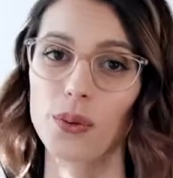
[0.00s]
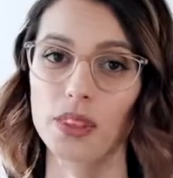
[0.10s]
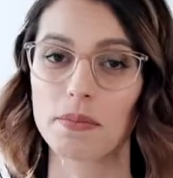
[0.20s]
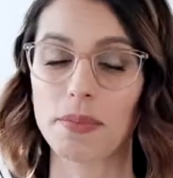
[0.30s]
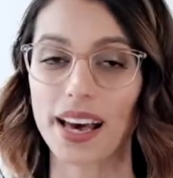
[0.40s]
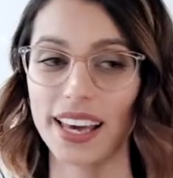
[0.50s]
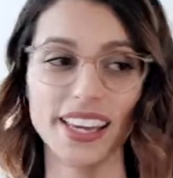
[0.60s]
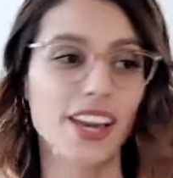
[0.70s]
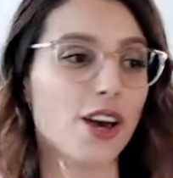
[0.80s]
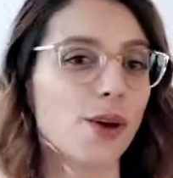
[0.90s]
with
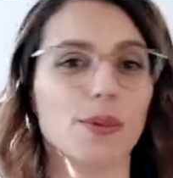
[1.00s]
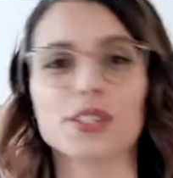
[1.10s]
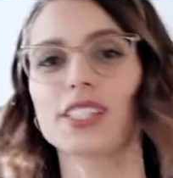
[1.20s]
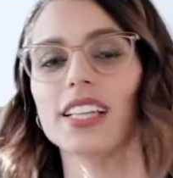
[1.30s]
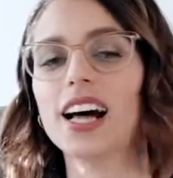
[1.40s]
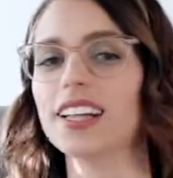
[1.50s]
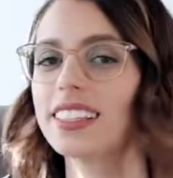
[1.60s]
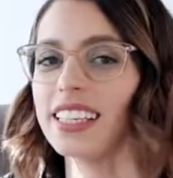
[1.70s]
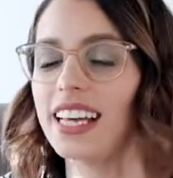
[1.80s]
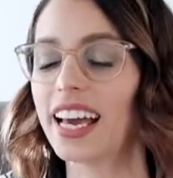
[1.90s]
my
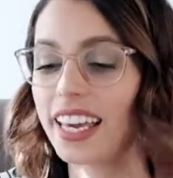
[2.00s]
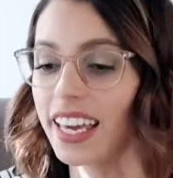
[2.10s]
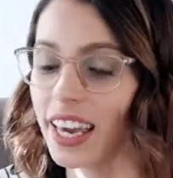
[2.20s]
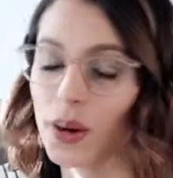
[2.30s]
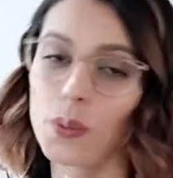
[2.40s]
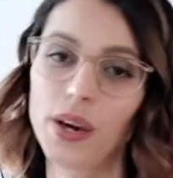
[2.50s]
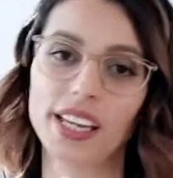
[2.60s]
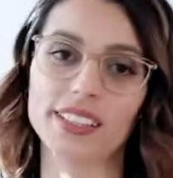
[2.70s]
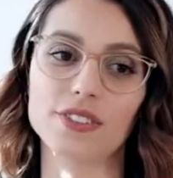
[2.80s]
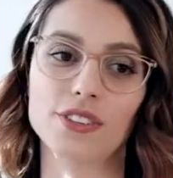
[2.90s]
personality. I can't
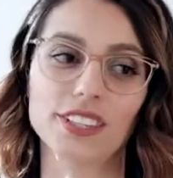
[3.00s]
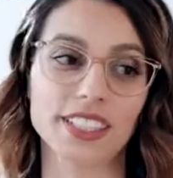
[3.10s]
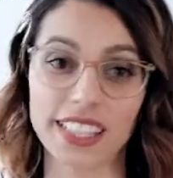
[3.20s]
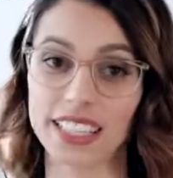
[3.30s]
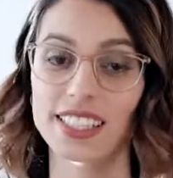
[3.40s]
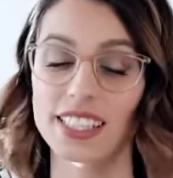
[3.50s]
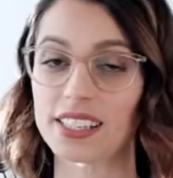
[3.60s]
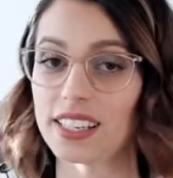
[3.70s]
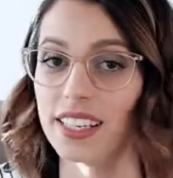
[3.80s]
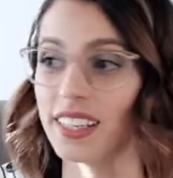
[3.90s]
wait for the next
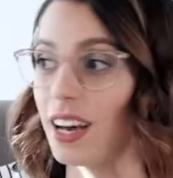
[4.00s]
season.